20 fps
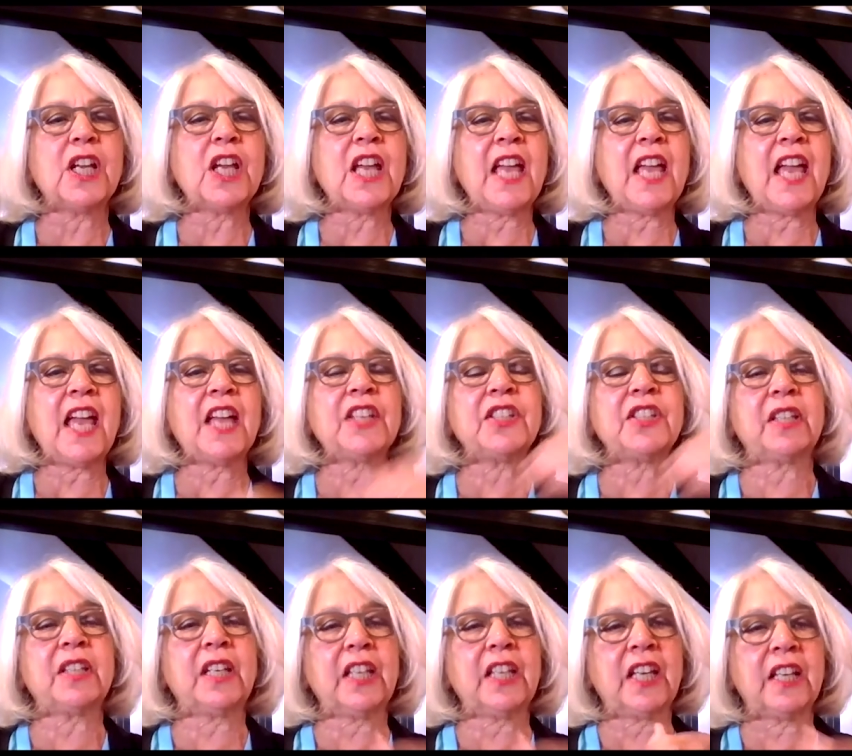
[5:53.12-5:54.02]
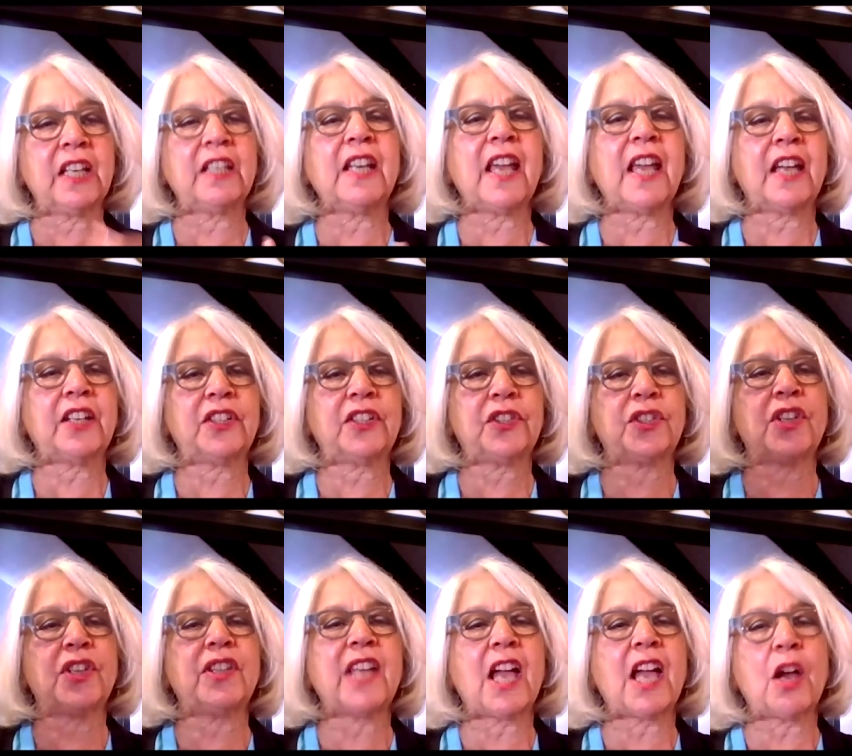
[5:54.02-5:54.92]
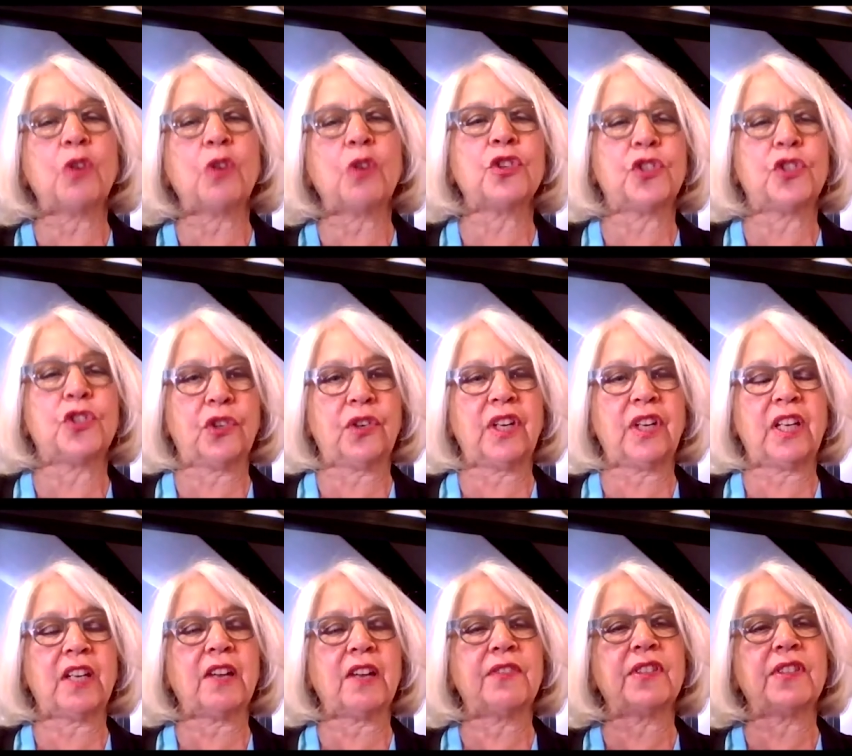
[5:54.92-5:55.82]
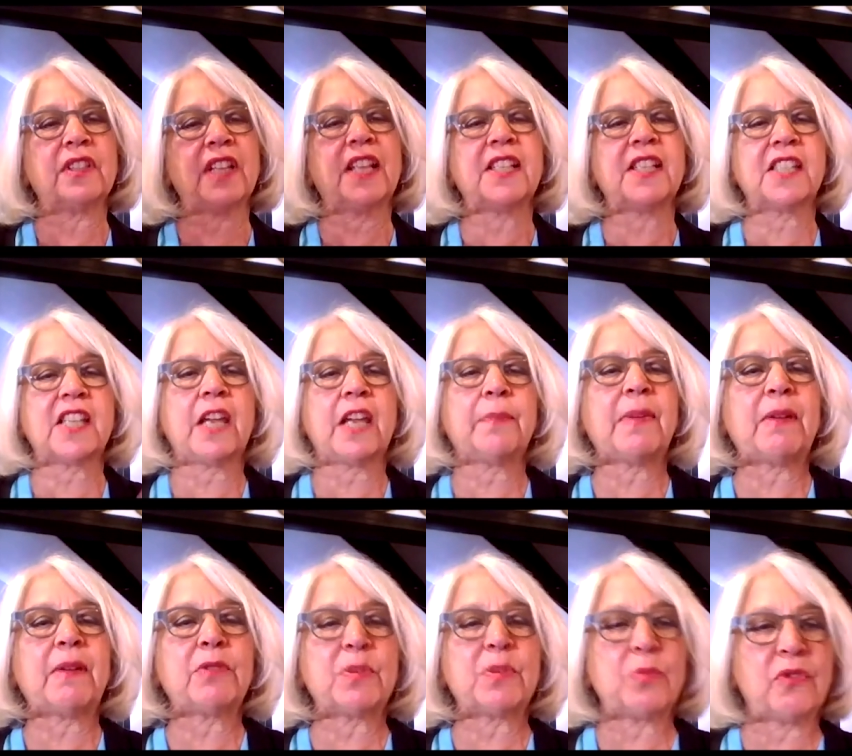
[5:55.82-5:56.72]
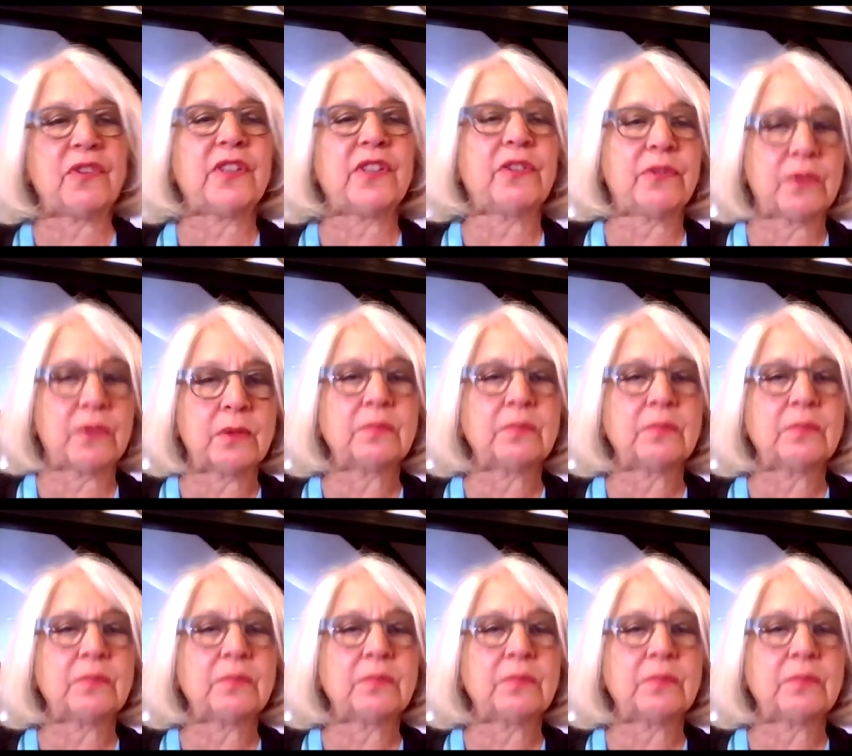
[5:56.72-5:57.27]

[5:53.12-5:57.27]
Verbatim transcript: had to connect to the outer journey of the landscape I was moving through.